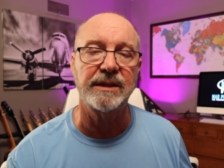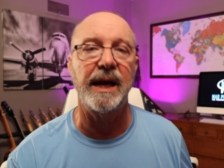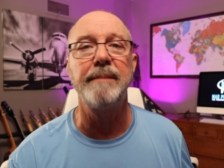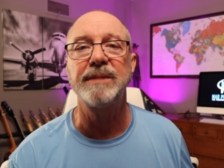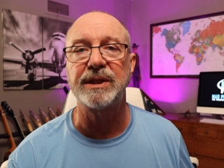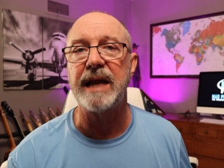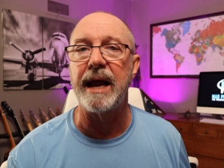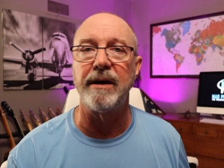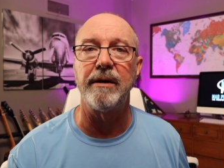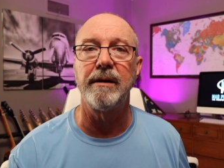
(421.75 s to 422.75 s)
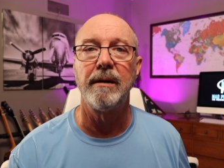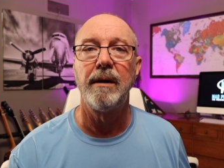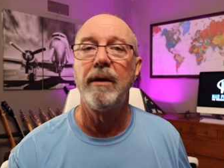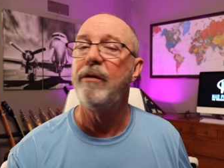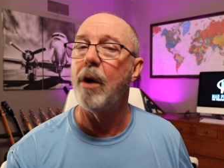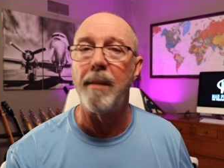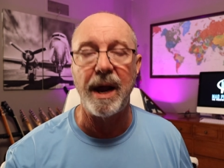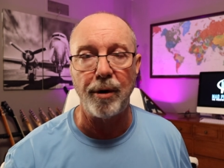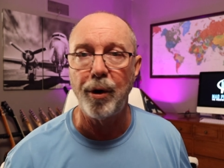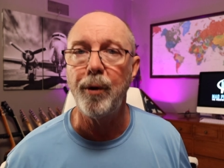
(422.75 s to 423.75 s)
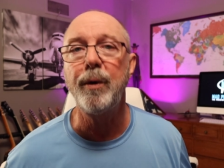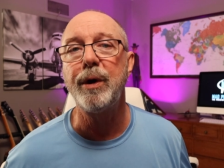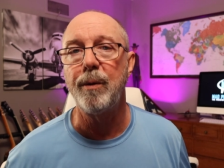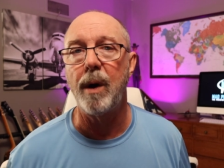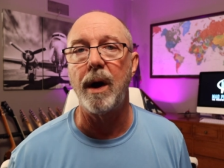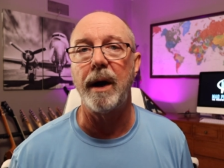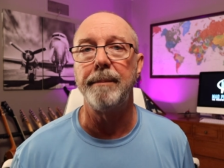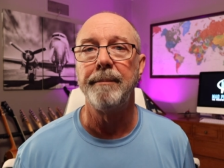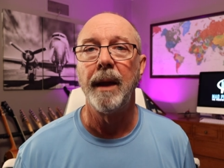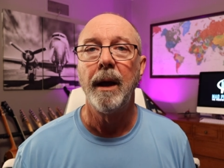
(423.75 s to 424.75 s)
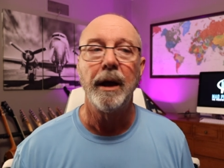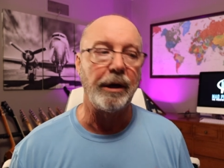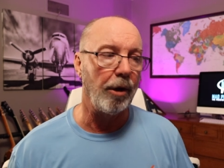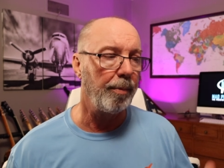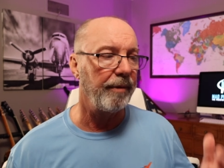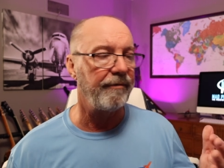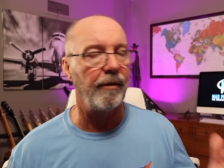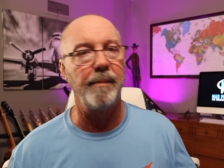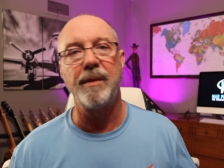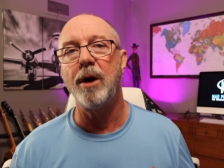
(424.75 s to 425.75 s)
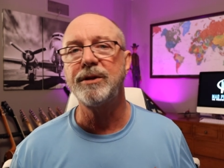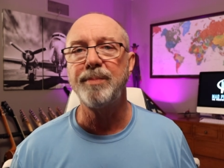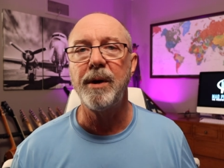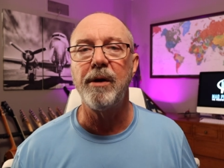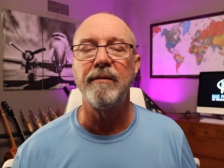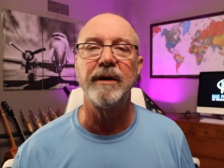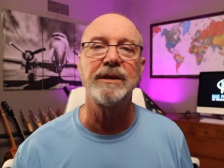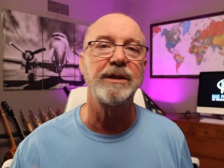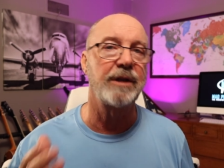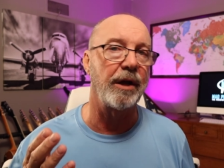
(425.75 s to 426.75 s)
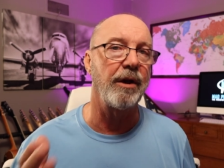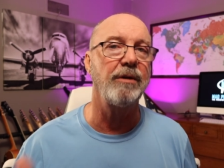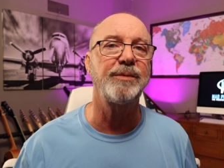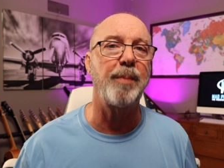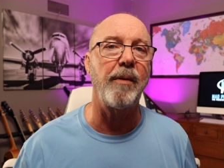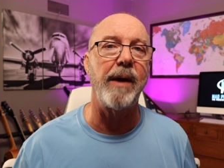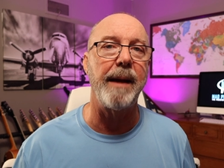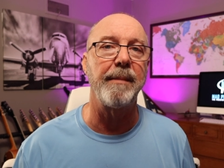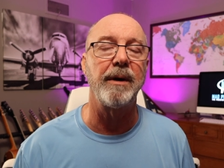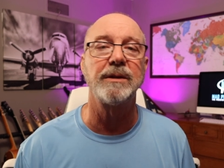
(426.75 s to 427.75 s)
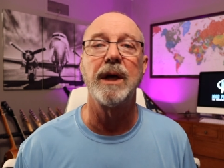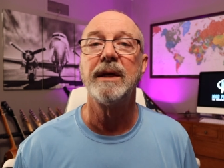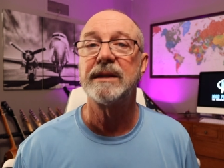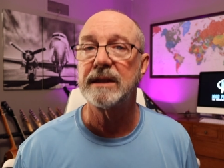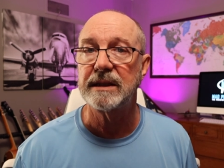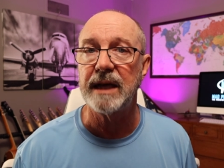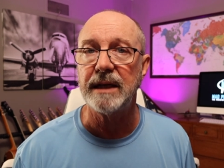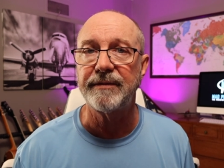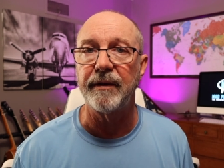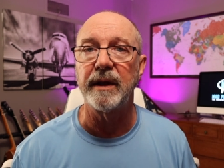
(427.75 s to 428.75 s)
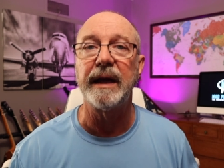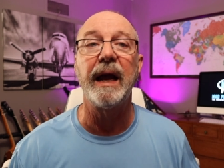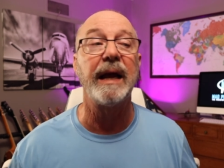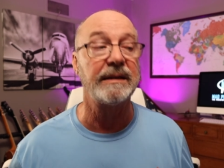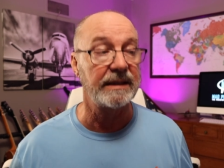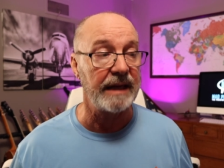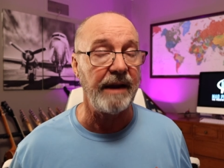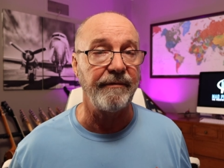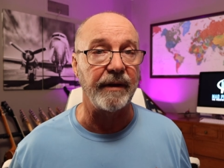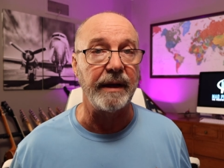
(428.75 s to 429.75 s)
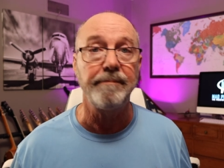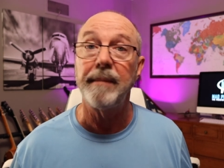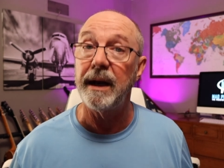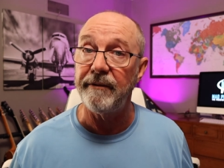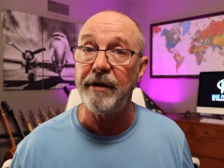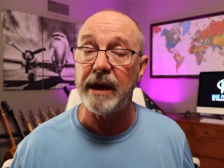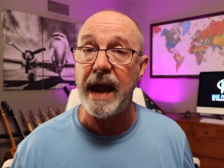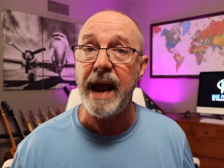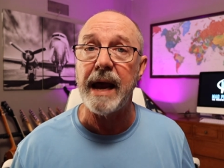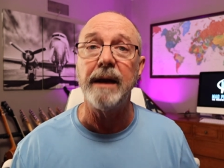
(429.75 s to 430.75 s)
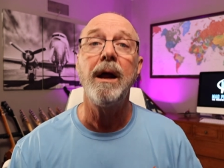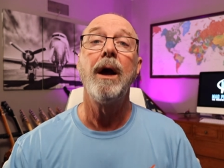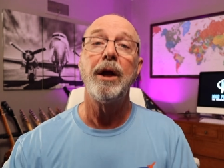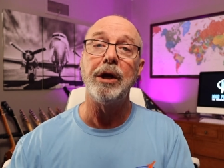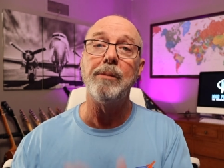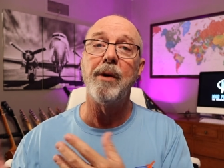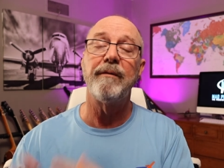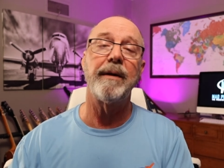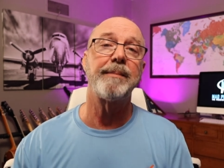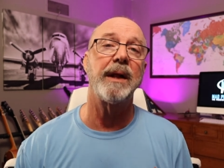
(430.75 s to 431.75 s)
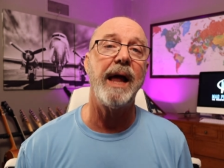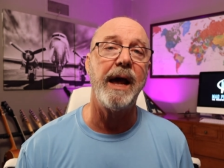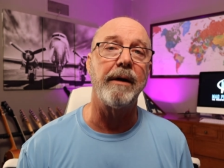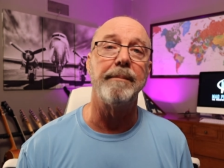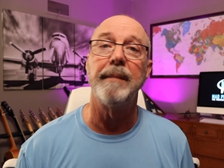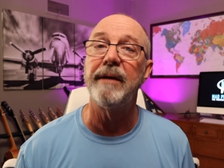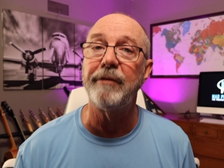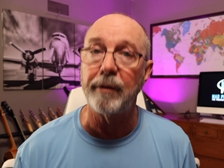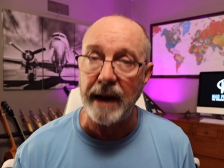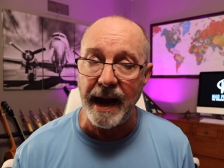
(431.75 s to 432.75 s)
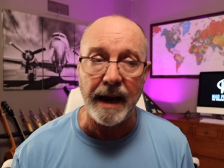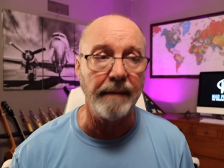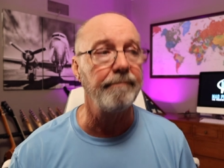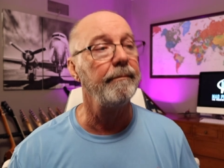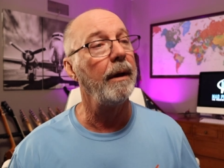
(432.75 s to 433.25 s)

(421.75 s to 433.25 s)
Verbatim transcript: same standard no matter who you are. You'll perform those maneuvers to those parameters successfully and safely, and if you can, you move up the ladder. If you can't,